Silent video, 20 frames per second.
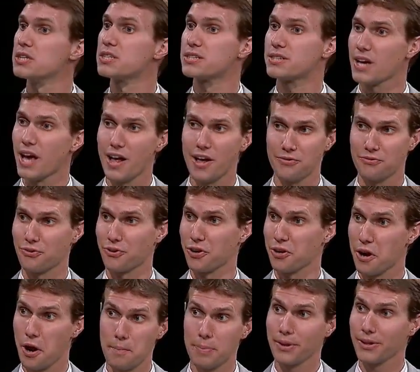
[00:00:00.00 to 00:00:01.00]
sell
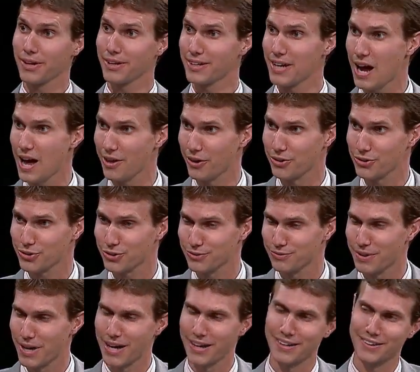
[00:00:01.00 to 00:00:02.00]
for $1 billion,
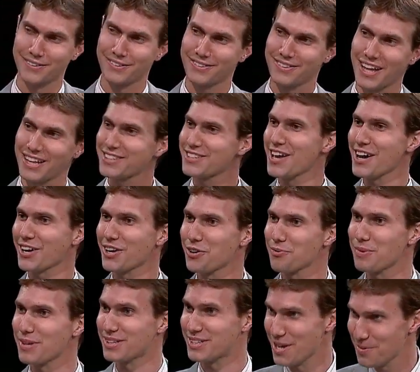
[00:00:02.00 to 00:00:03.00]
and that's not going
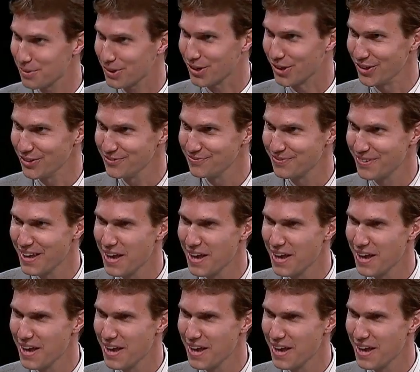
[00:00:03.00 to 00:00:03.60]
to be typical,